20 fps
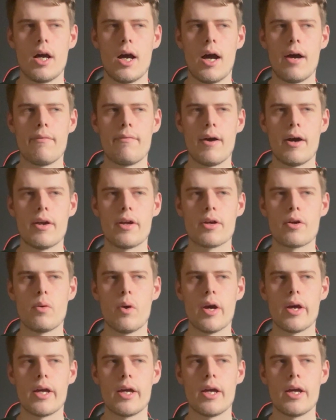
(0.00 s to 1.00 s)
I found it
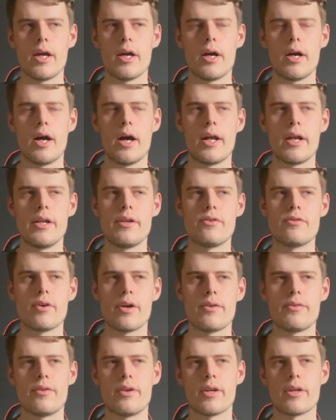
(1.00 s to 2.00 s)
quite an
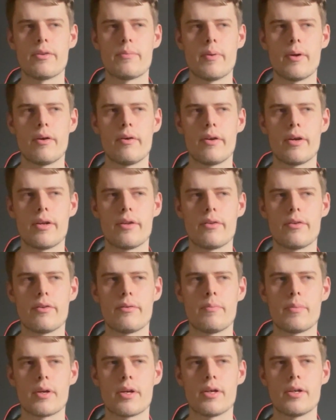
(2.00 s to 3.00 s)
interesting experience
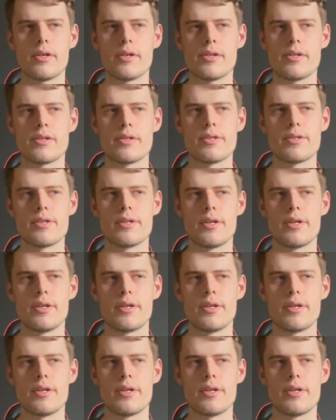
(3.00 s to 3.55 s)
because